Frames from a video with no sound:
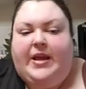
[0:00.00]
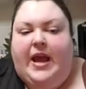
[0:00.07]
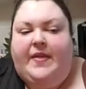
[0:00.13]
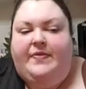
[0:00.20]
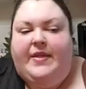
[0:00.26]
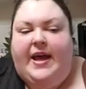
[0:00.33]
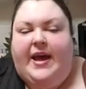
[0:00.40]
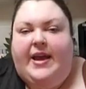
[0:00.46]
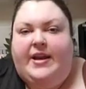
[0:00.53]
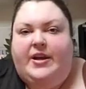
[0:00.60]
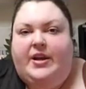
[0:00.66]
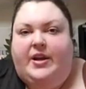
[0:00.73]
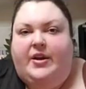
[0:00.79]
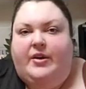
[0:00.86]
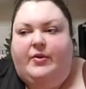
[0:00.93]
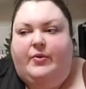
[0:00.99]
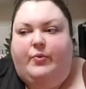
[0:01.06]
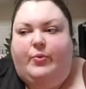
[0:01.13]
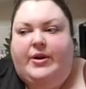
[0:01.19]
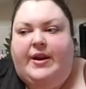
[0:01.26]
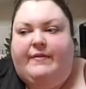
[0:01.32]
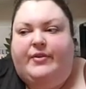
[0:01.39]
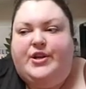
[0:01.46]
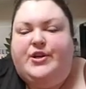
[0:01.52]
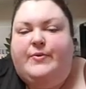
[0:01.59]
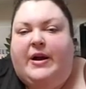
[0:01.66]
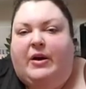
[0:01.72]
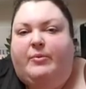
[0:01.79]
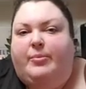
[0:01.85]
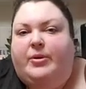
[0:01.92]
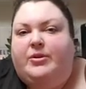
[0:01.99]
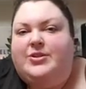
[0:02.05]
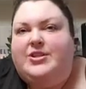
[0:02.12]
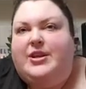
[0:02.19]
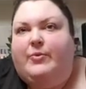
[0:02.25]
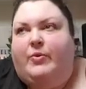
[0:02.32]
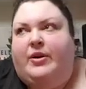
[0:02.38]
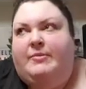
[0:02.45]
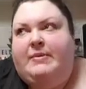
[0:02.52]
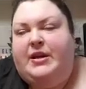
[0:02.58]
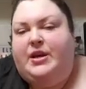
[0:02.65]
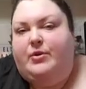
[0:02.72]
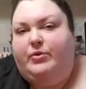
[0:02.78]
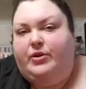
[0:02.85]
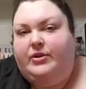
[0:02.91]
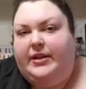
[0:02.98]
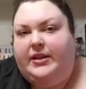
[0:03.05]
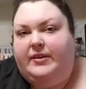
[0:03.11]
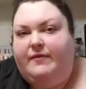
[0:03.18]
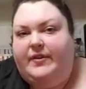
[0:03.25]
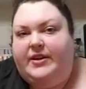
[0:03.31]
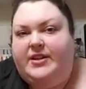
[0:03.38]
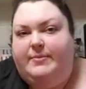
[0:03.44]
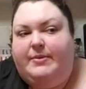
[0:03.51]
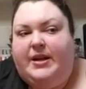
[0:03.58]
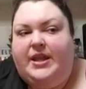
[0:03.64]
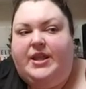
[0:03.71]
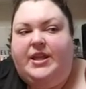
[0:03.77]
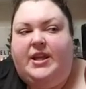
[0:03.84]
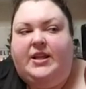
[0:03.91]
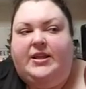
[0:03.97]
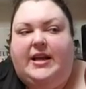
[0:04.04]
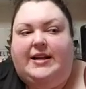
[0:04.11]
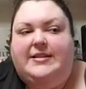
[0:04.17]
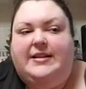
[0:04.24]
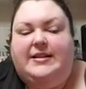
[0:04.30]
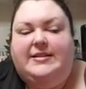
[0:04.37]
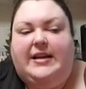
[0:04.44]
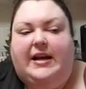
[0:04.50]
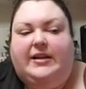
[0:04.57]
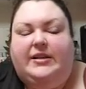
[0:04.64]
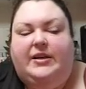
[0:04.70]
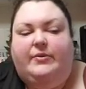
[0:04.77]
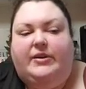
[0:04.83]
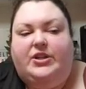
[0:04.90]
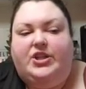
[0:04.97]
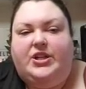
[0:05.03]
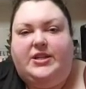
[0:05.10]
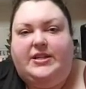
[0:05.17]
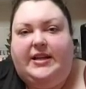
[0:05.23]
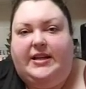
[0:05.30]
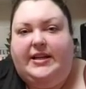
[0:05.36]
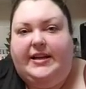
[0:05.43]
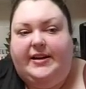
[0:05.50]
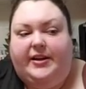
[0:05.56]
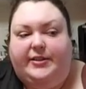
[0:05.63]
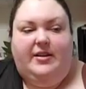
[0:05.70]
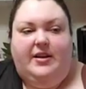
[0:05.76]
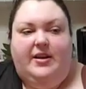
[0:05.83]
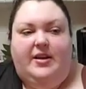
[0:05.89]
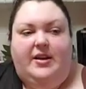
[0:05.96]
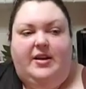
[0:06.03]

And then whenever you outburst, they want to make you look like the victim. And I think that's exactly what she did here.